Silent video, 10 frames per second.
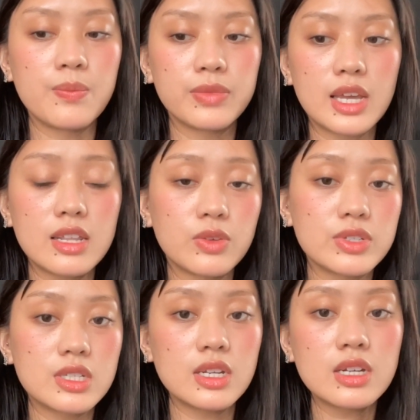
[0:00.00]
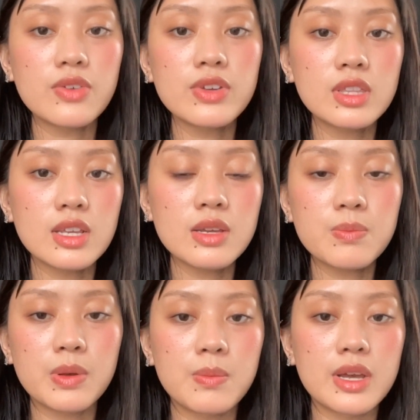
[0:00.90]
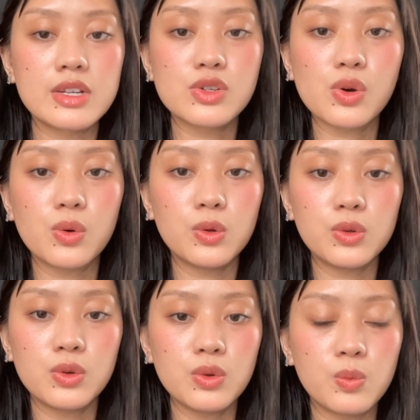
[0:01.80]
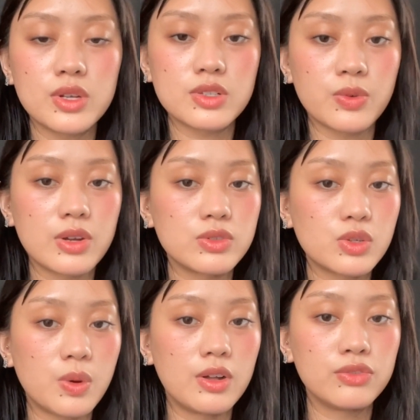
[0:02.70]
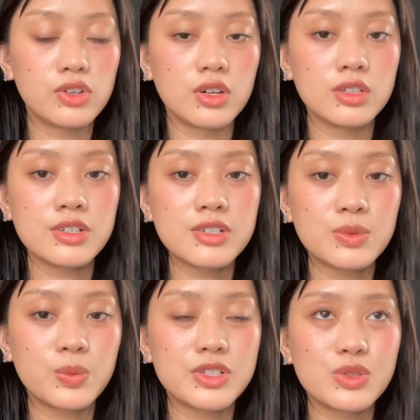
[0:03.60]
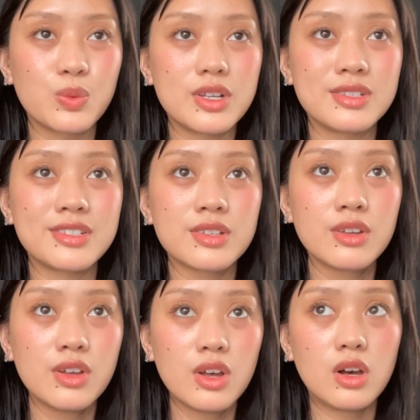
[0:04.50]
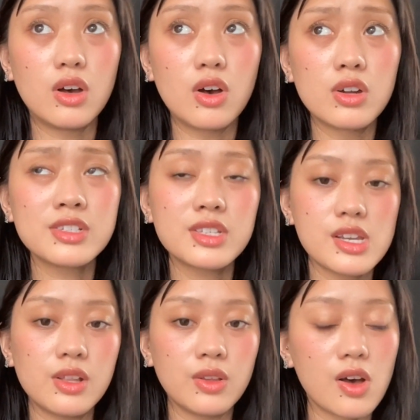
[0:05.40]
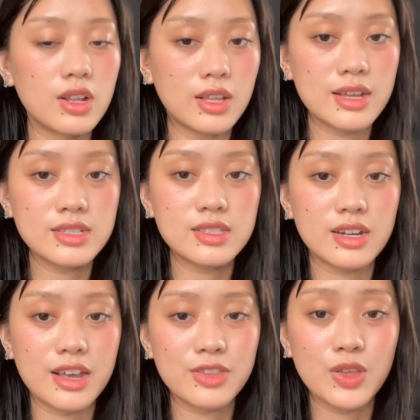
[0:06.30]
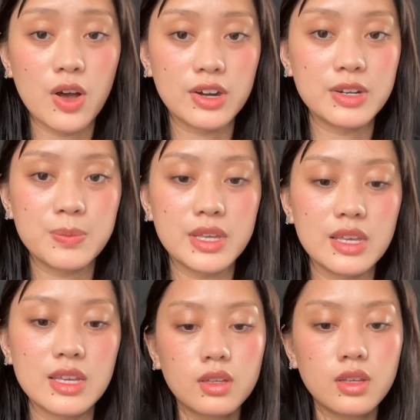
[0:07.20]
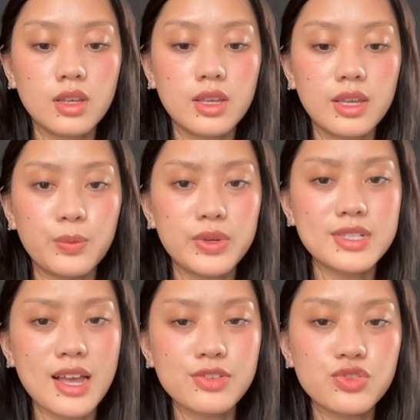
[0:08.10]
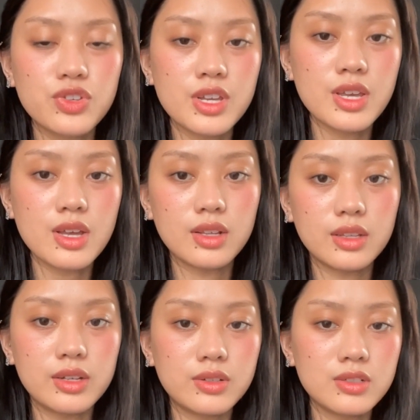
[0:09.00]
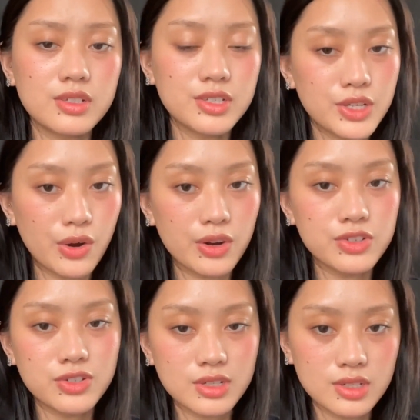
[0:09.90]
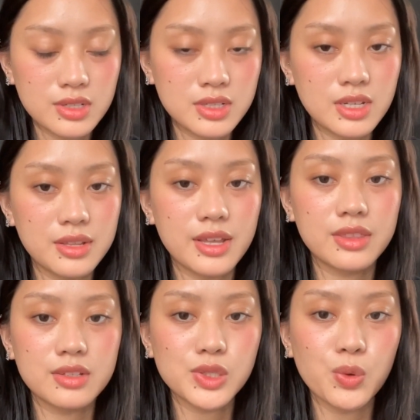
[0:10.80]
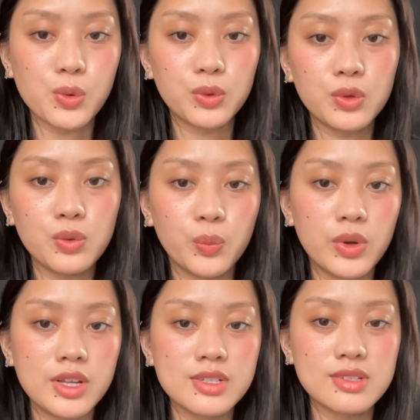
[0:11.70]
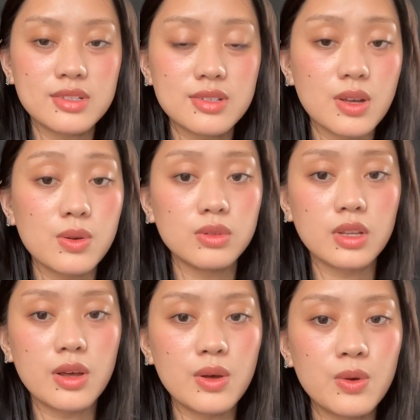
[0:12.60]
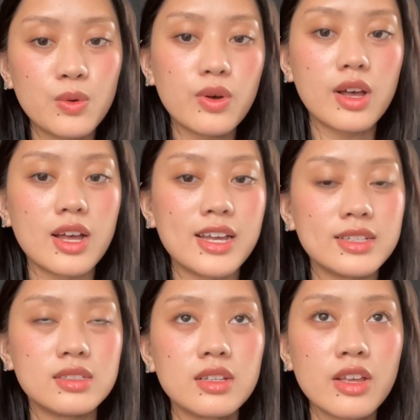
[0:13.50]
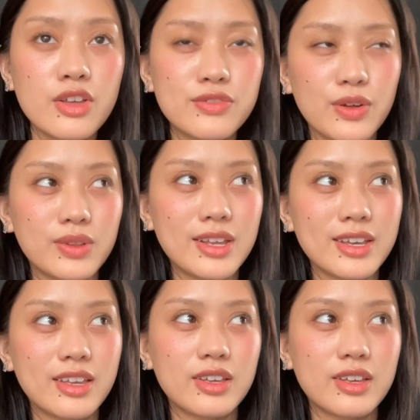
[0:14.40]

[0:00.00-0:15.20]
getting the receipt and everything, but my total was around $12, which was honestly a lot less than I thought it'd be. It was actually a little discouraging to see that the total was so low. I felt like